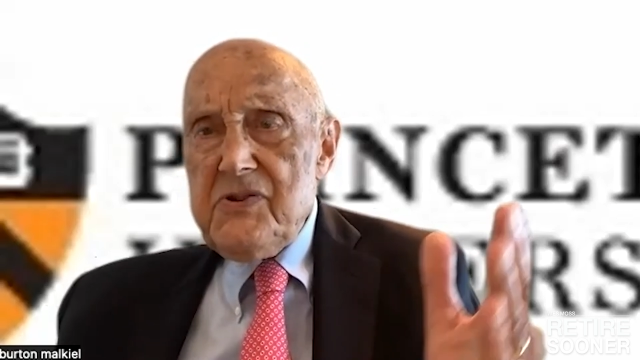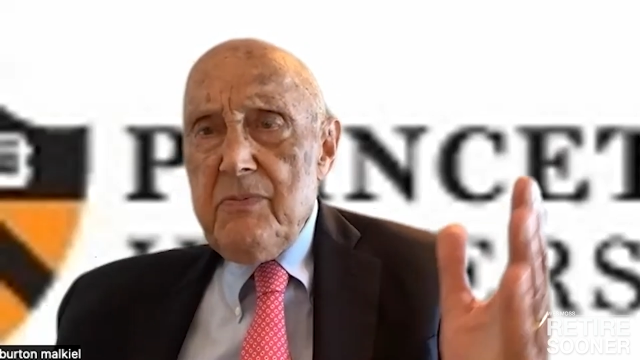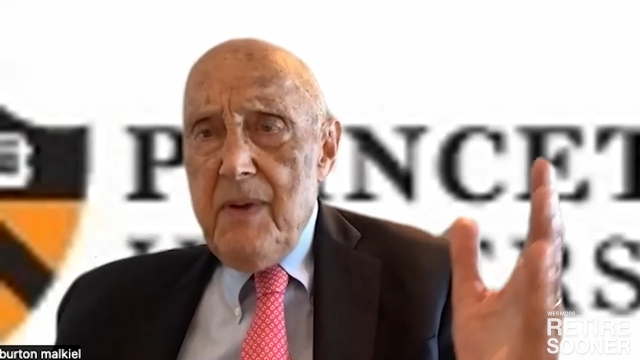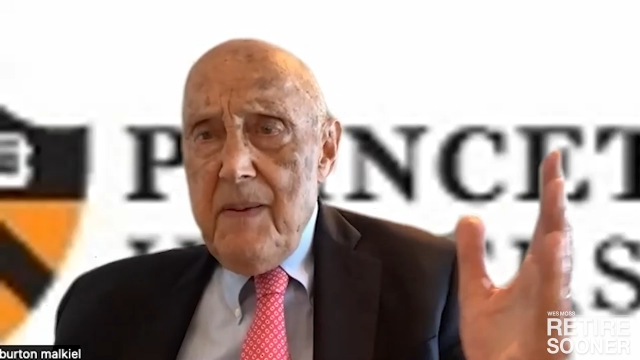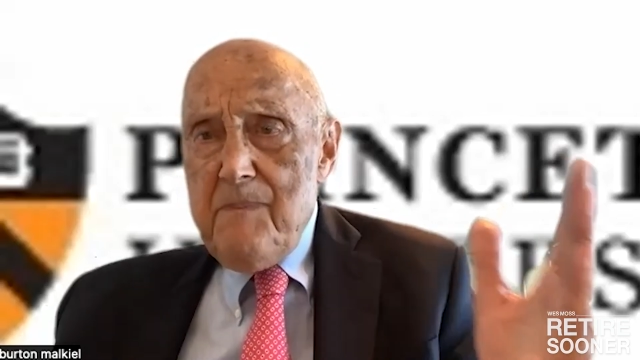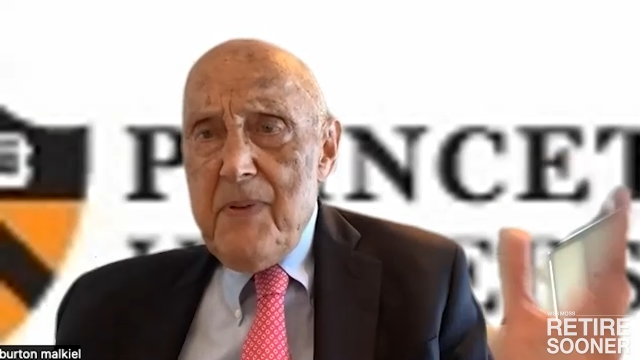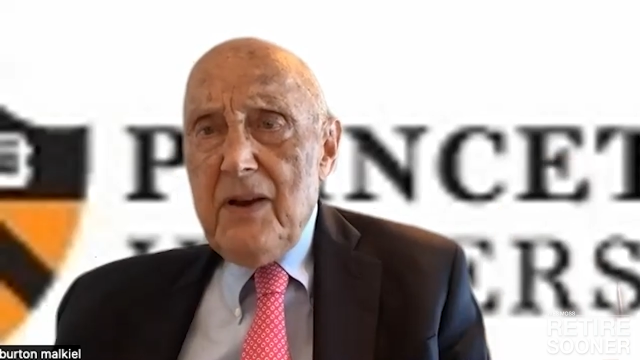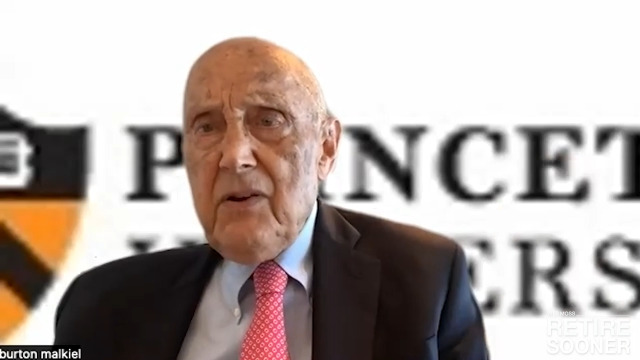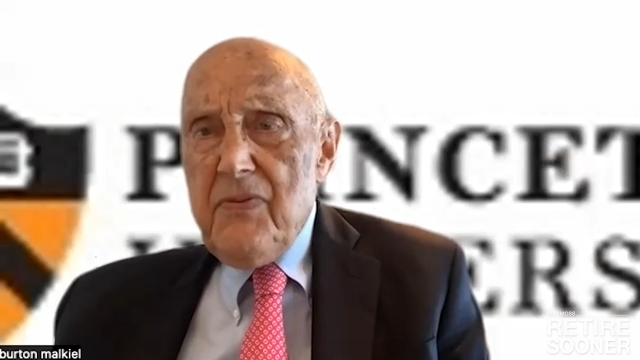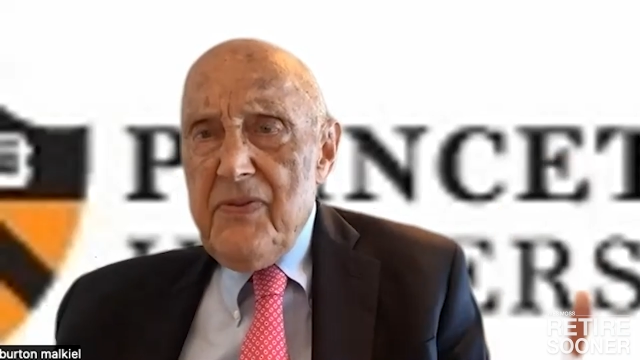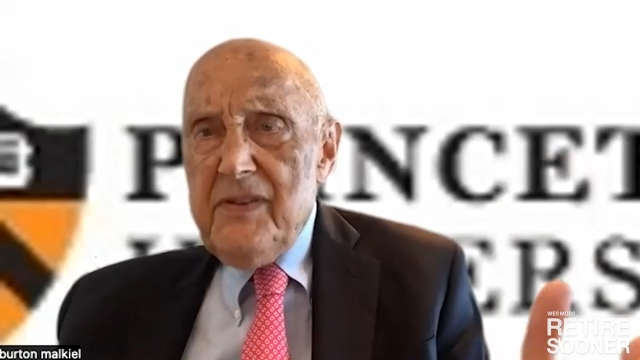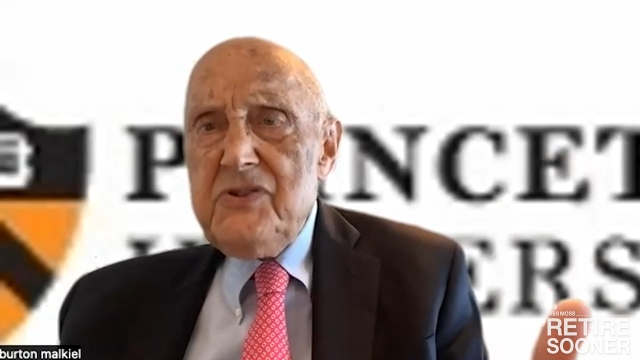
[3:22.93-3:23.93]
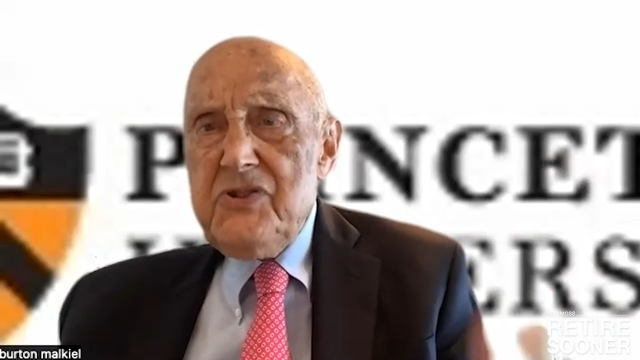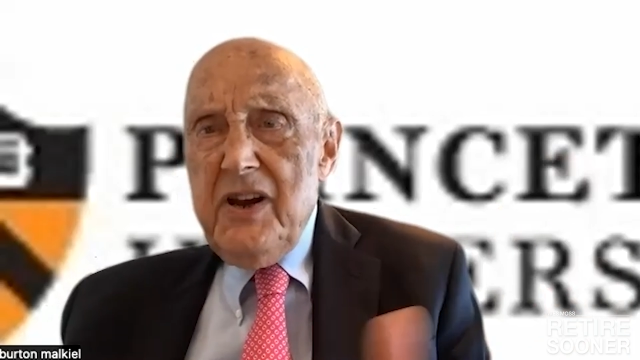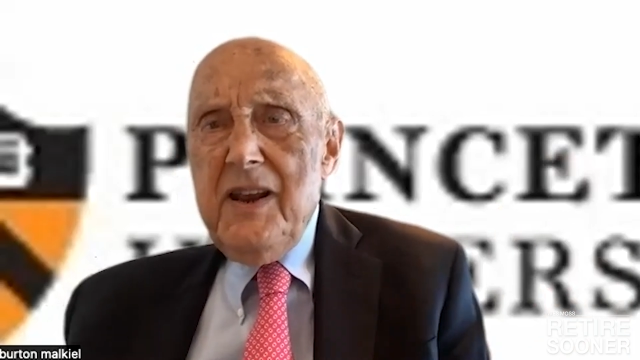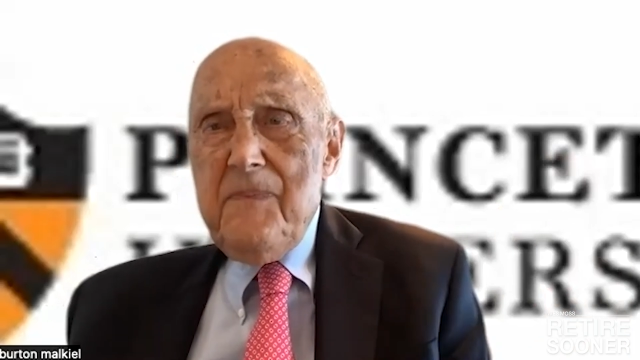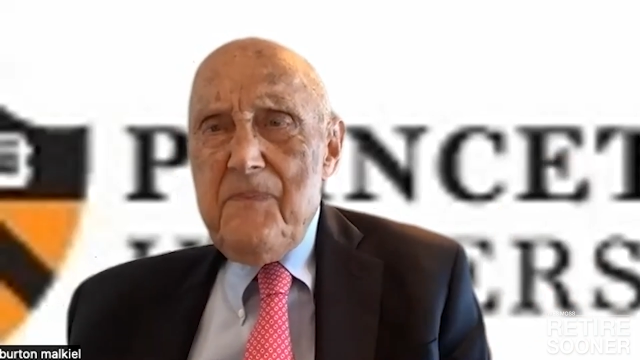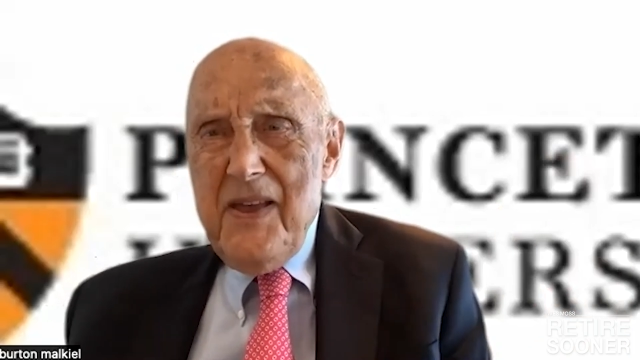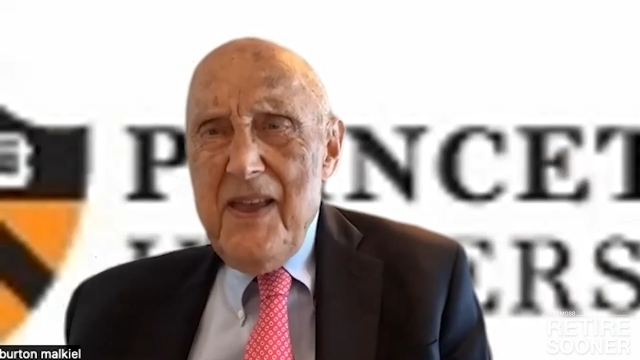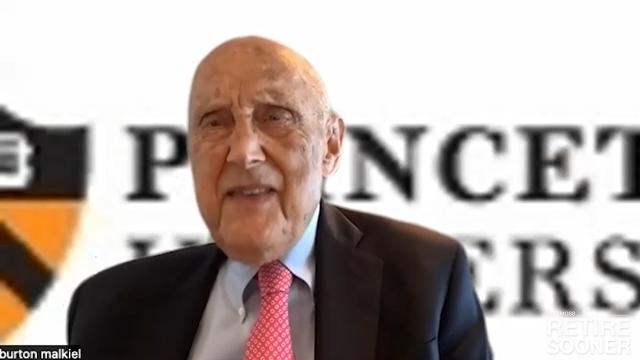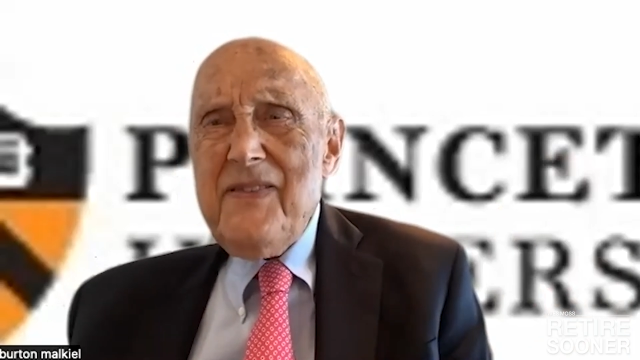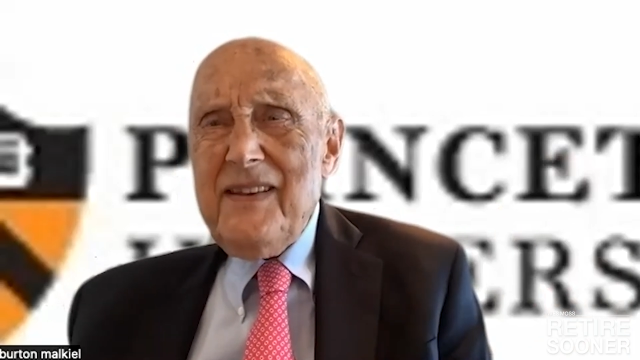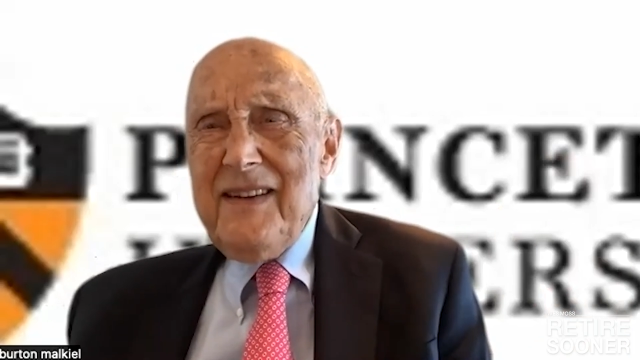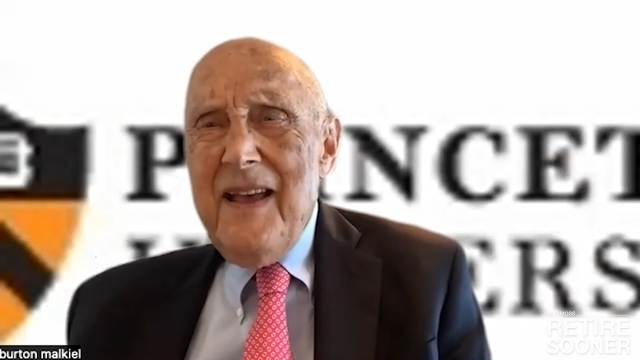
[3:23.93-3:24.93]
it would be bigger than the G D P.
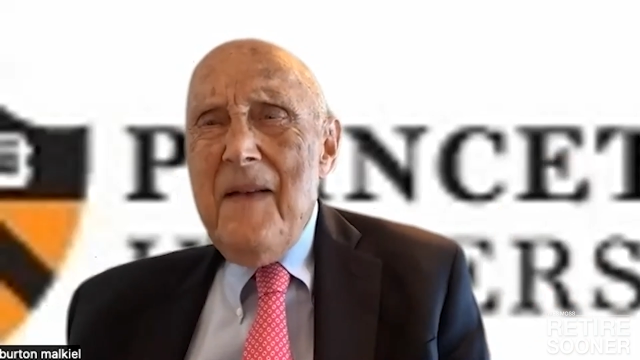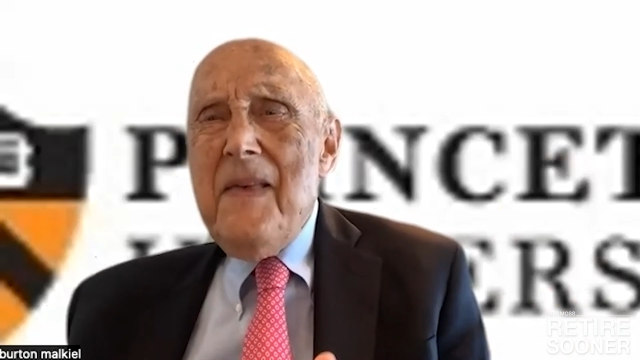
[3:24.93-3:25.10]
That,